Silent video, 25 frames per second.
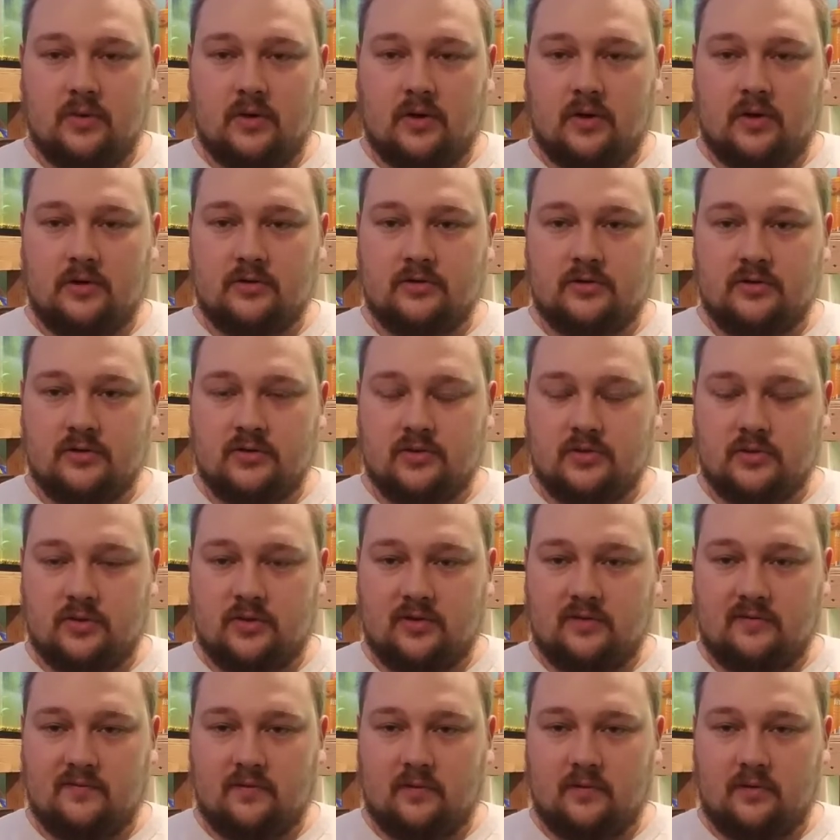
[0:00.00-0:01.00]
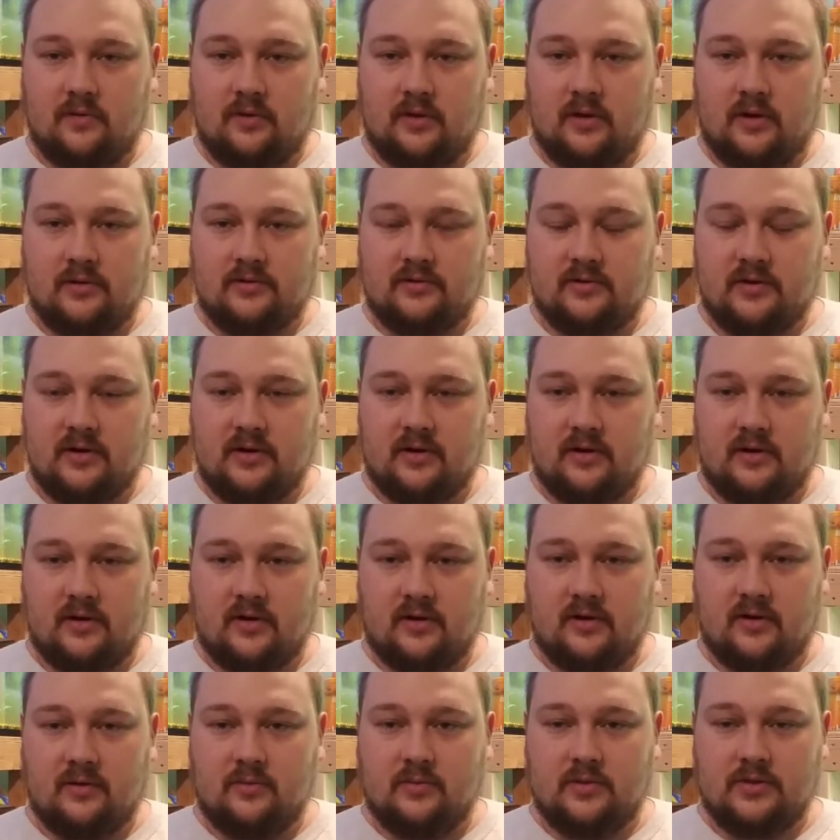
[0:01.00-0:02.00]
120-volt alternating current,